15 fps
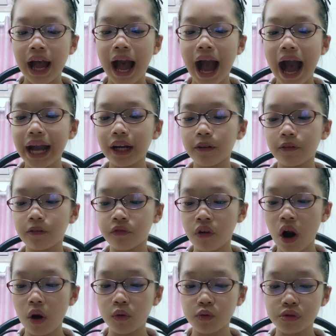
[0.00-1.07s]
I
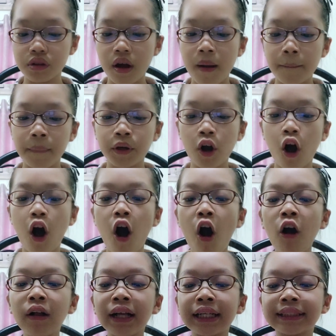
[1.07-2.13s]
froze, but
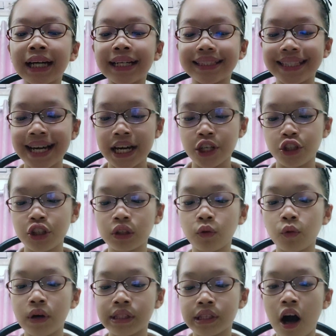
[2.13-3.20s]
all his attention
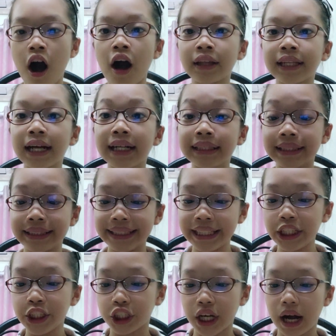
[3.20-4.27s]
was on
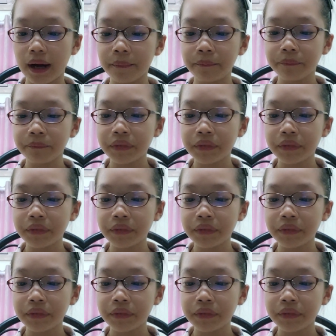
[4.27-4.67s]
Elijah.